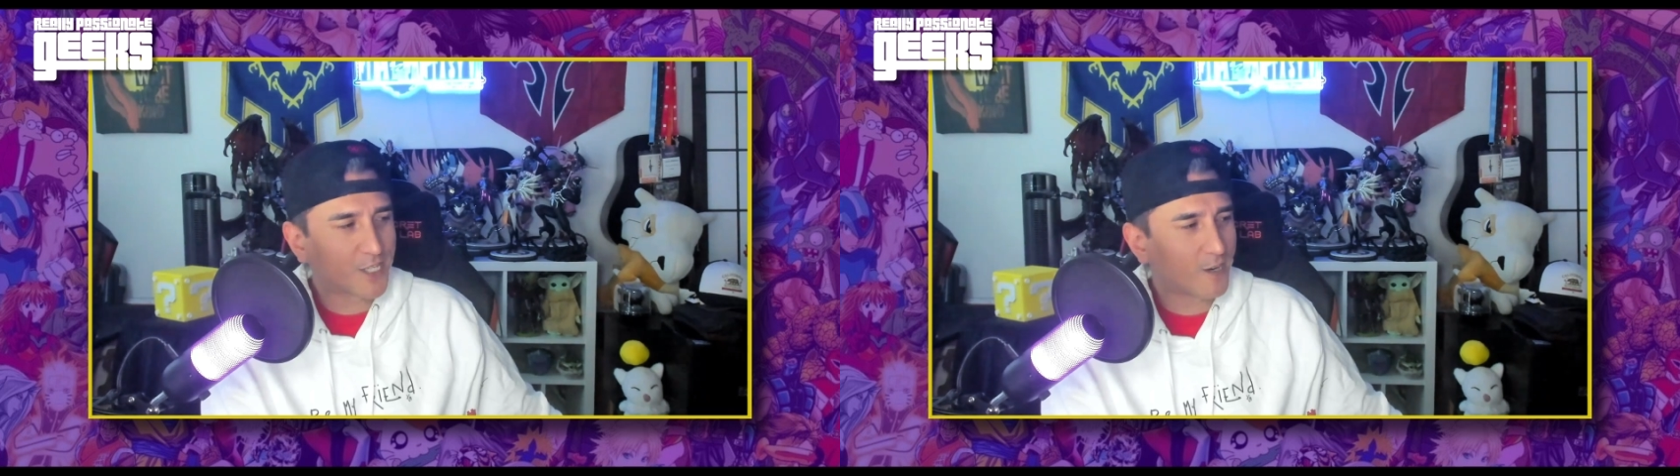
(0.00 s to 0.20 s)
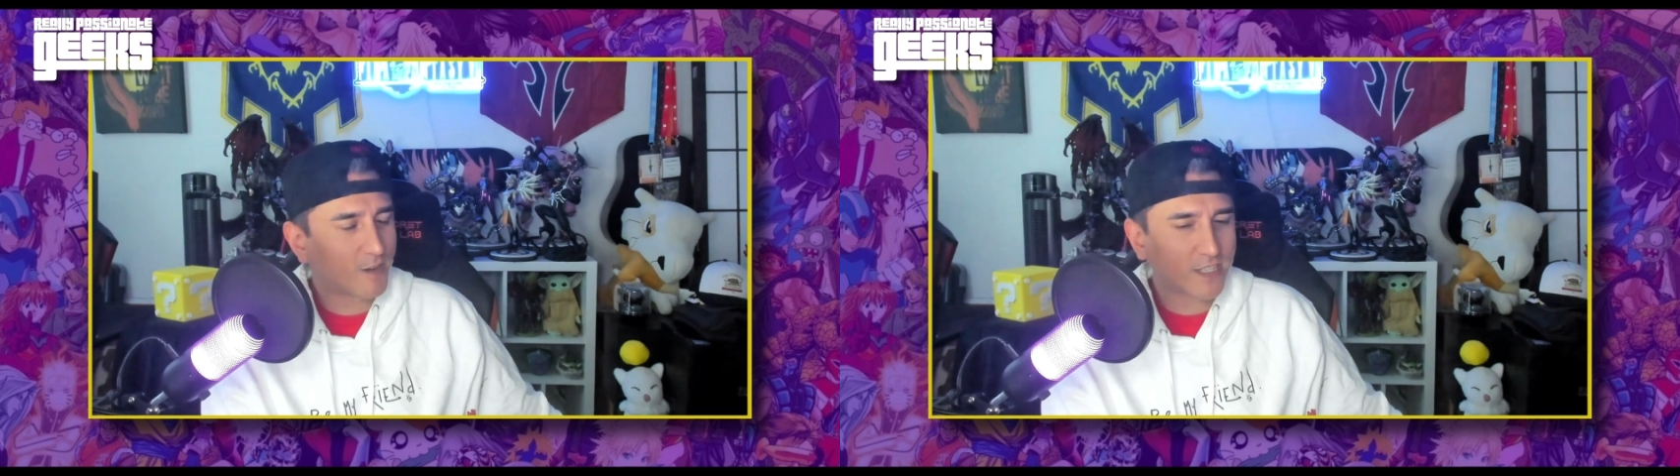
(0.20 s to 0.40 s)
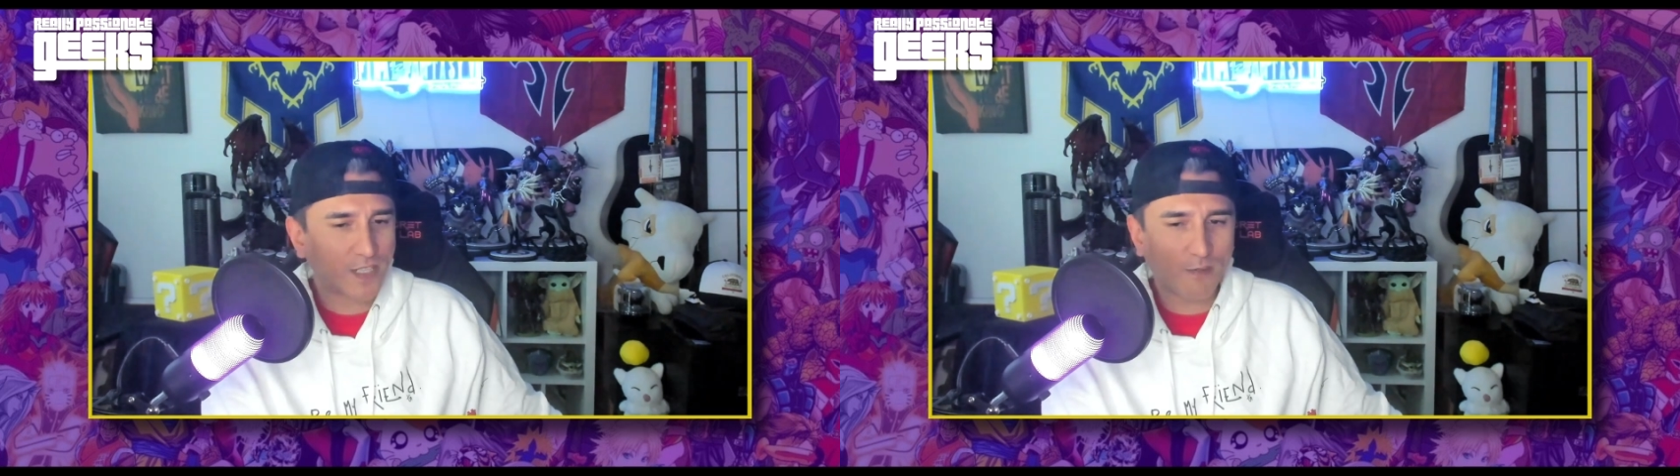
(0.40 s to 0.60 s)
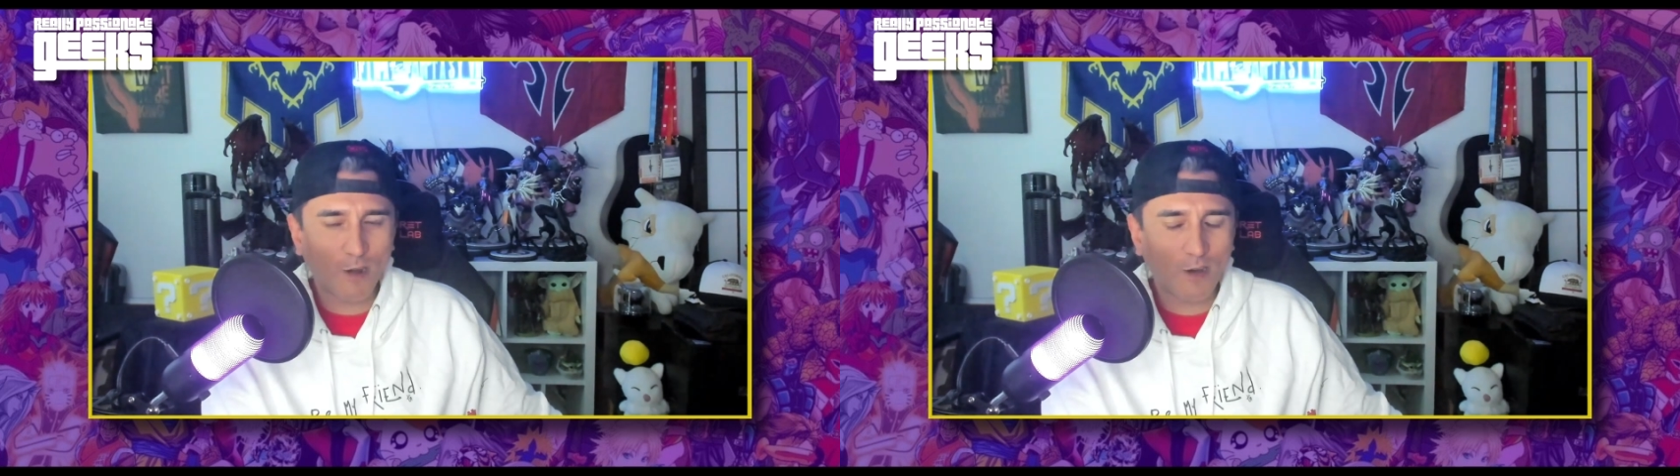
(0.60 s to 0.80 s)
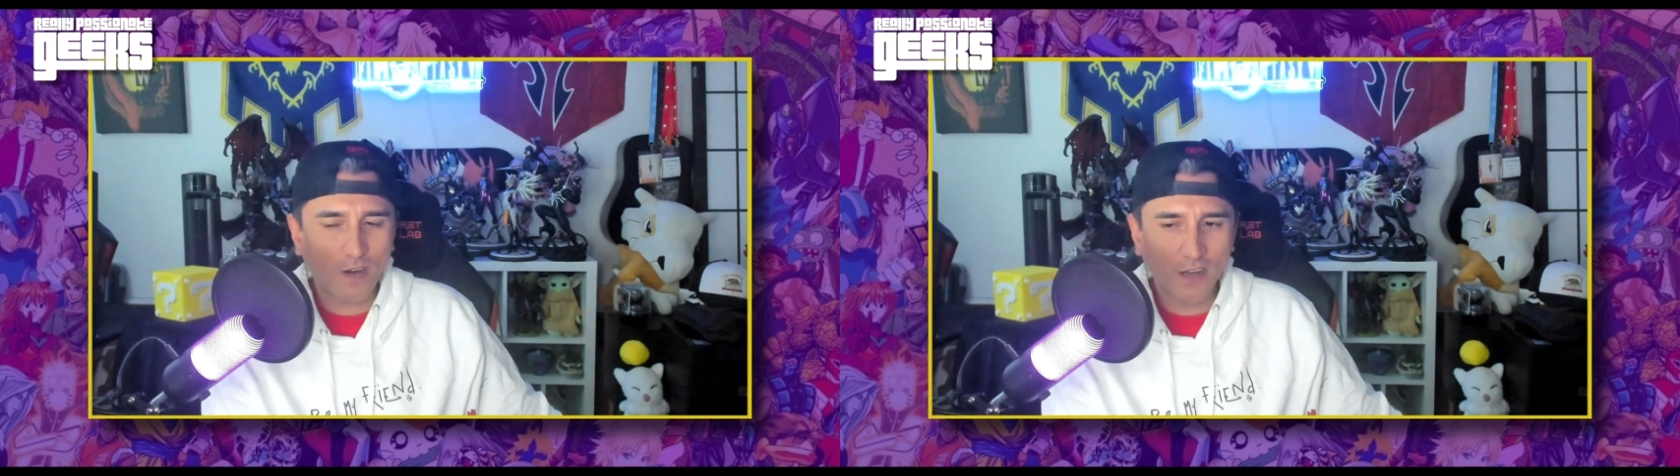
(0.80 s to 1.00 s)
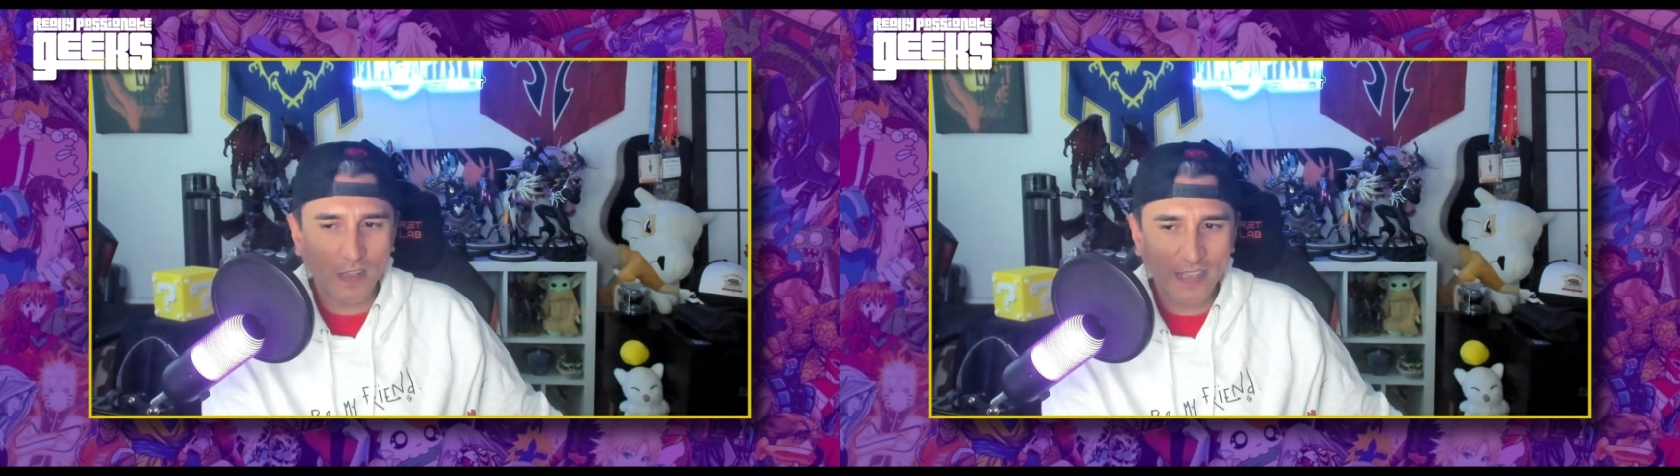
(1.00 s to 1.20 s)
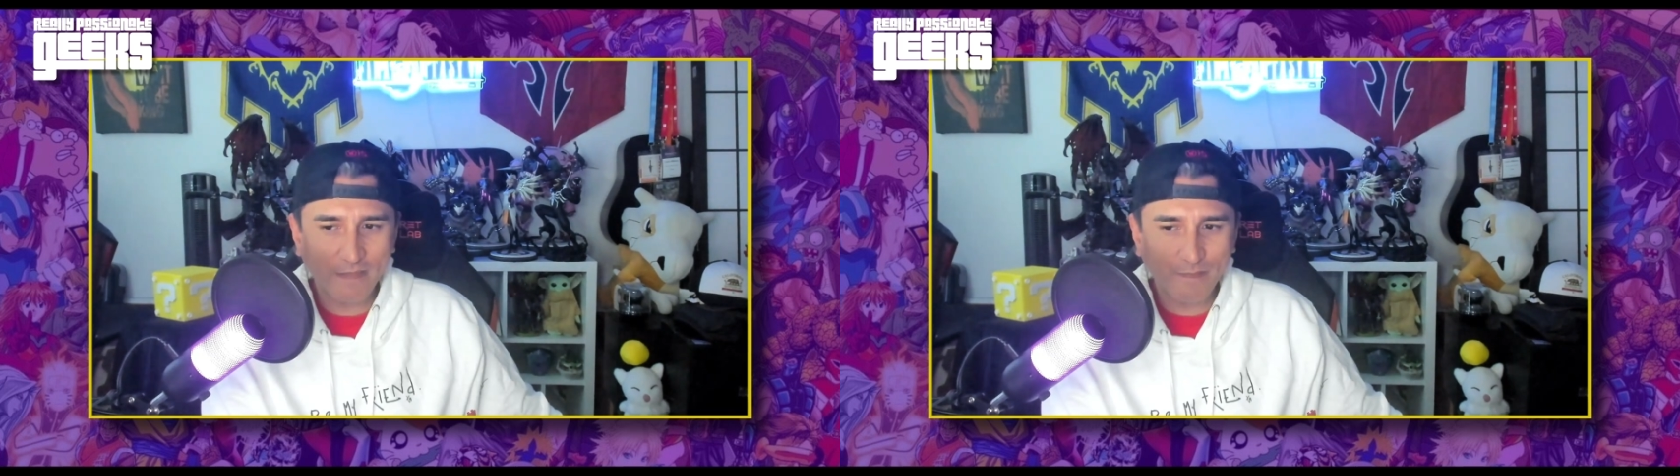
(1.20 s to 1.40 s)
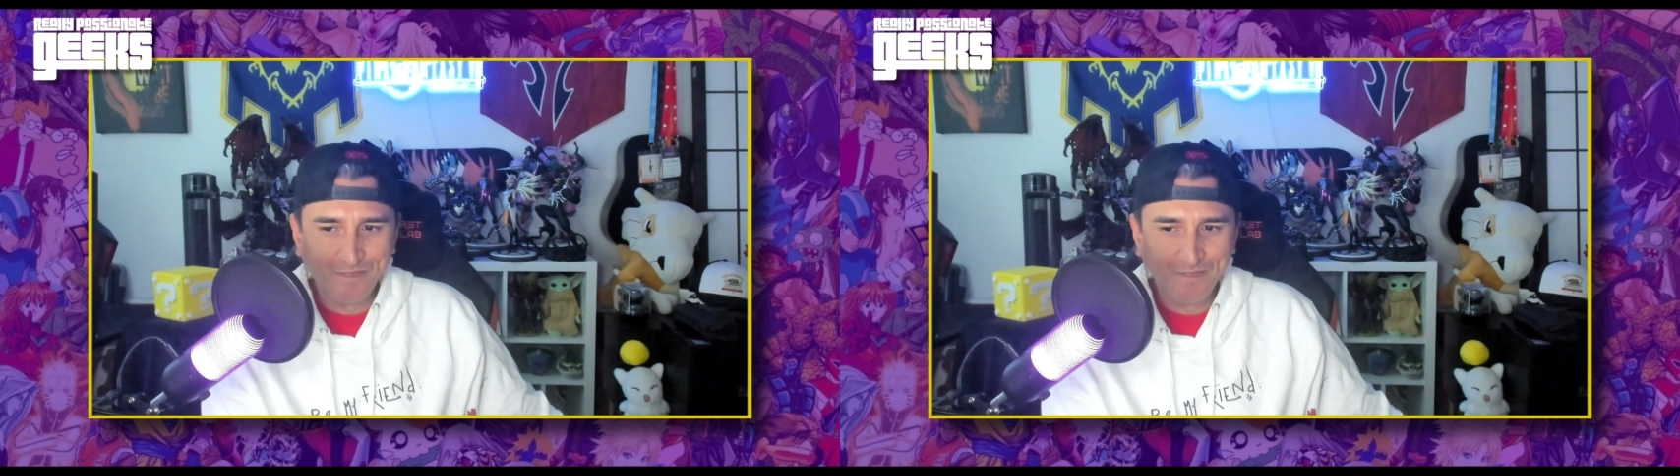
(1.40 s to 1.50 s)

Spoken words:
shirts because they were all ugly.